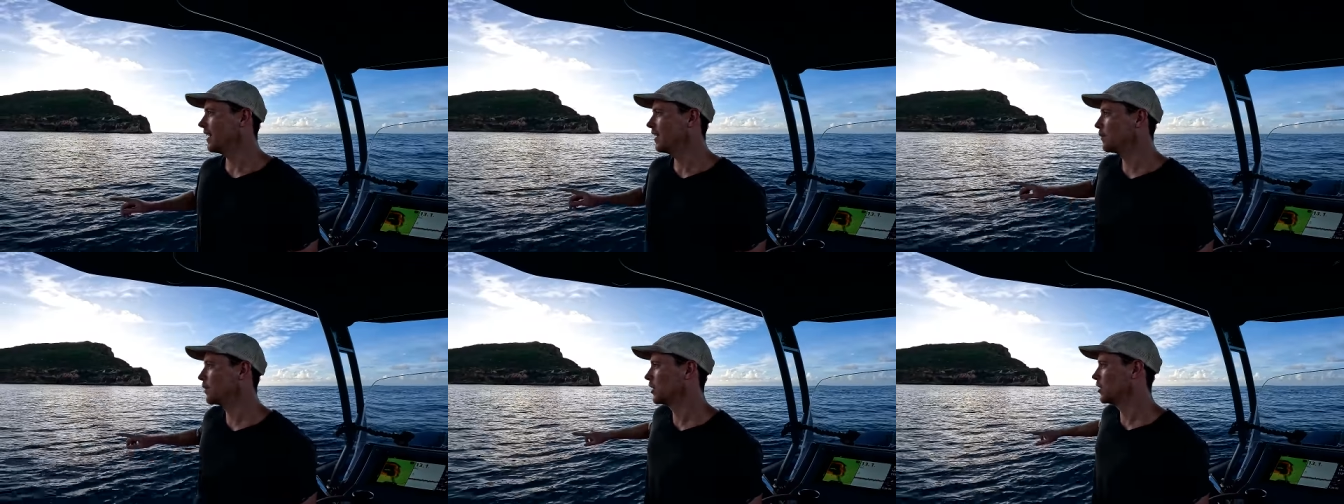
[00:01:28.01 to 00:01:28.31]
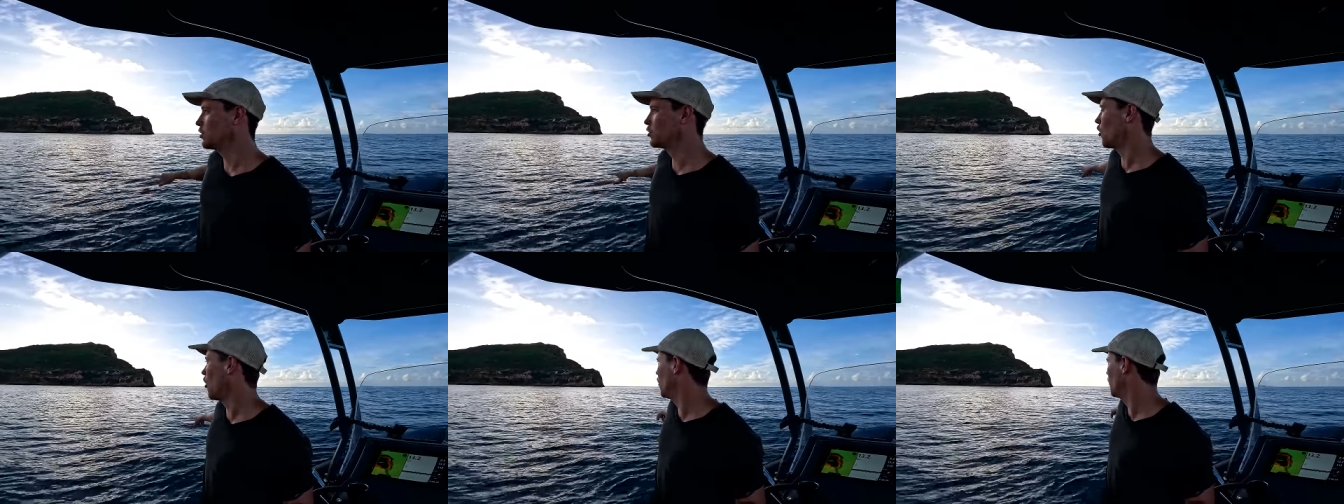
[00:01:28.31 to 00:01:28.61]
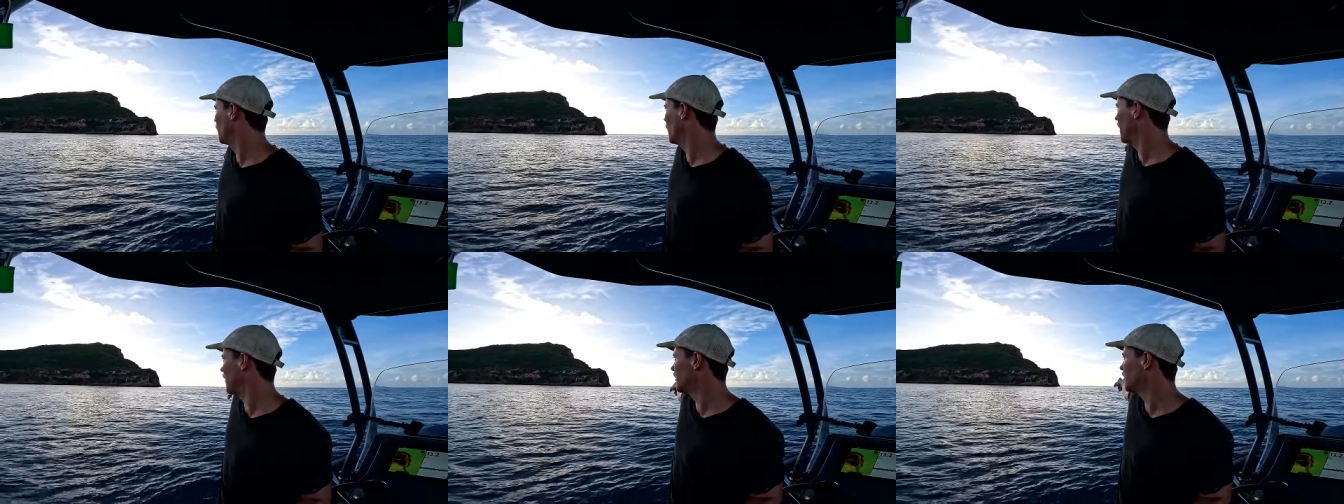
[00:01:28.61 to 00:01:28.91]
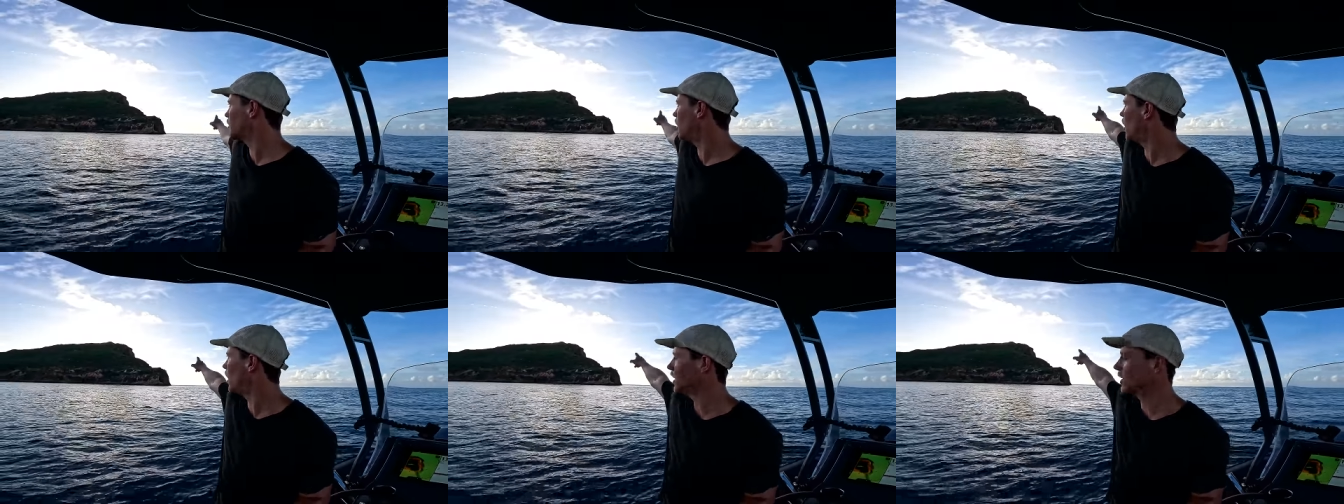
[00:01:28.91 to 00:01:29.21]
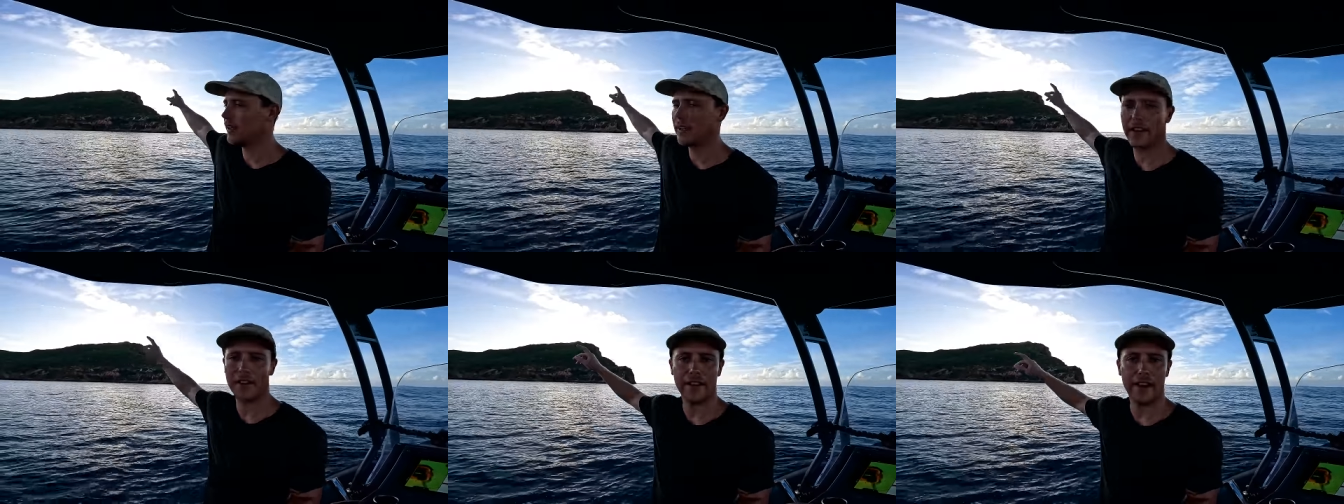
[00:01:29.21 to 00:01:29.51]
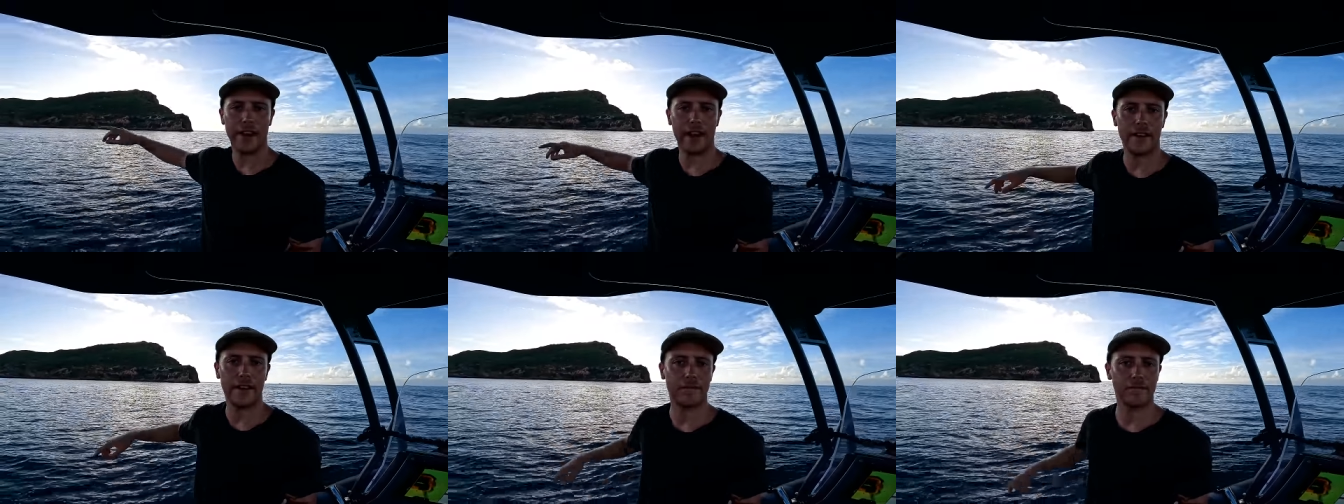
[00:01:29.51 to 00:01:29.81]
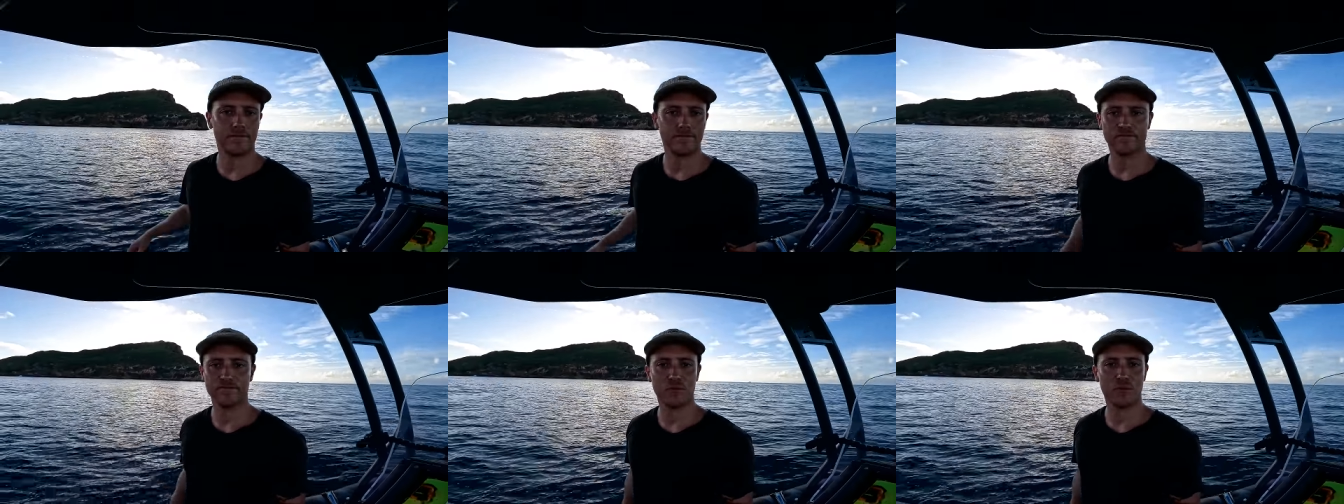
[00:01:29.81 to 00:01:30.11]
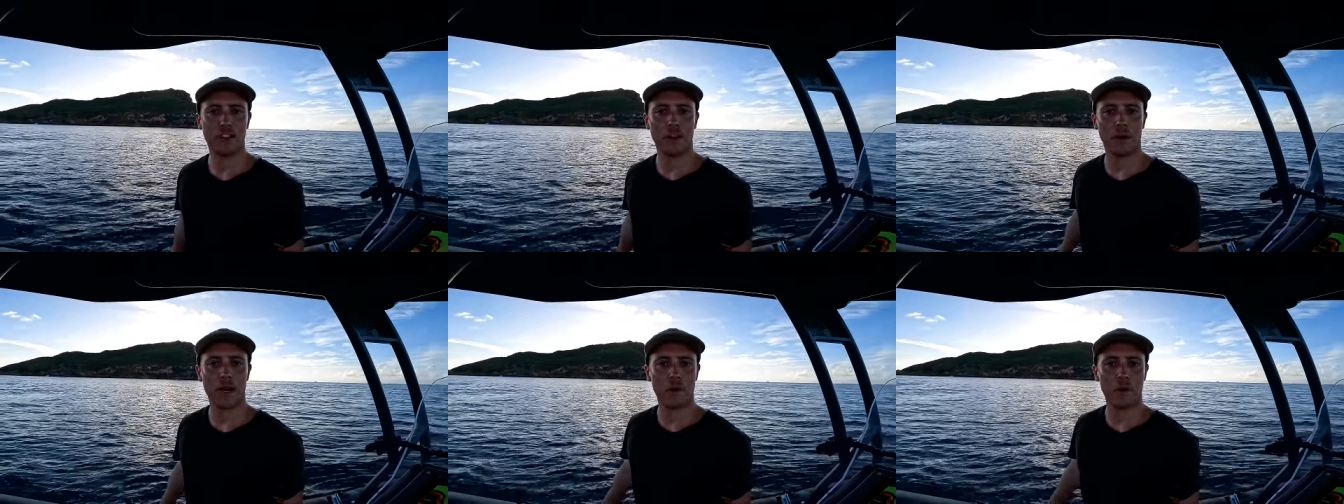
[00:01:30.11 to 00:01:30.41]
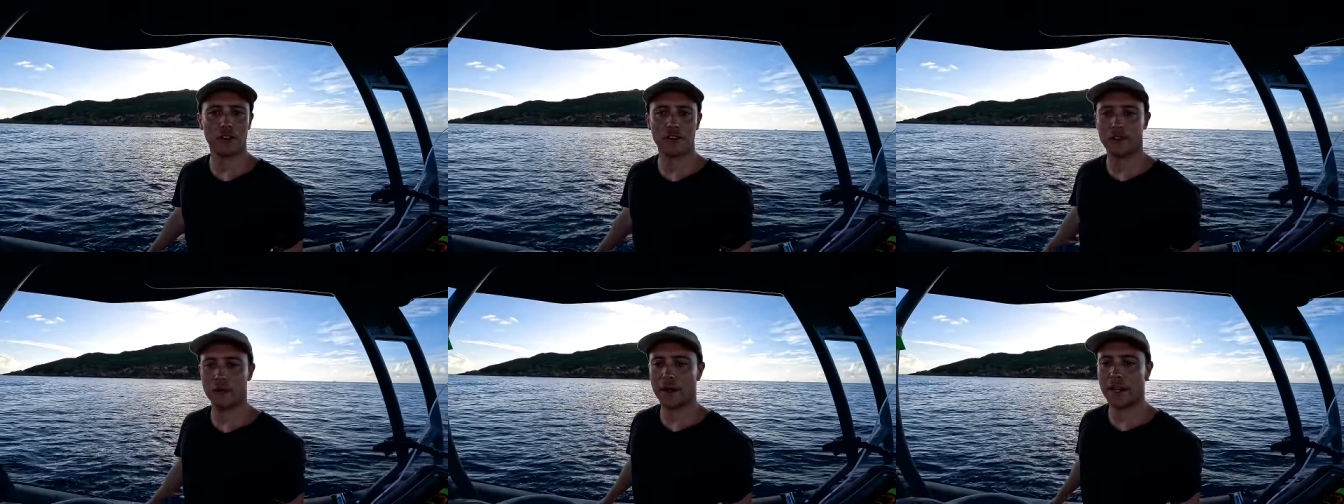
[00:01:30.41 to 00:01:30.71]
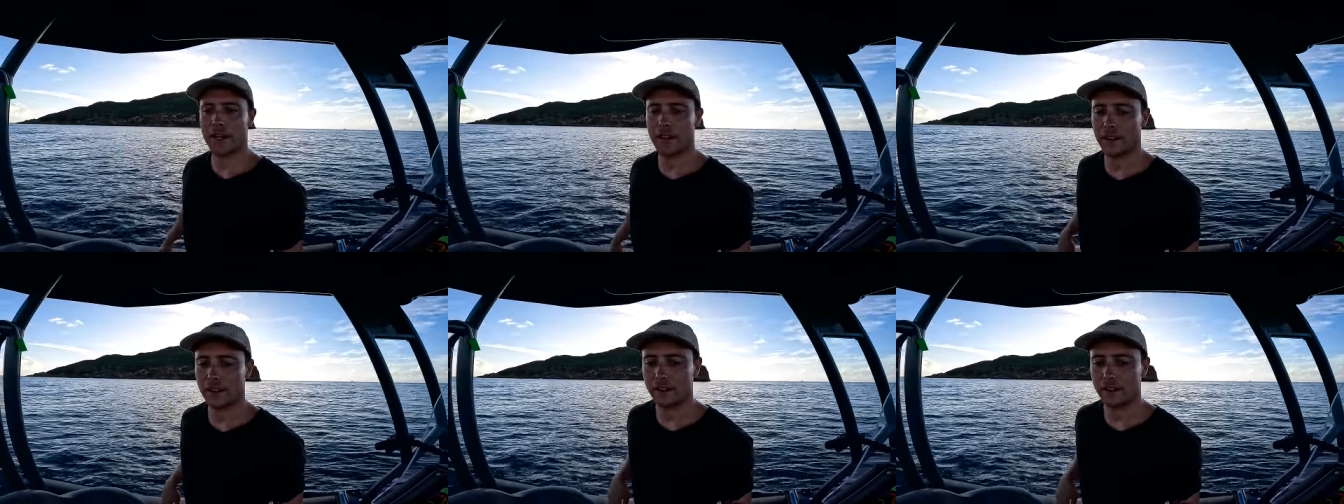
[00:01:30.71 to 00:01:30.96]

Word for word: I'm gonna troll around this island and then see what happens from there.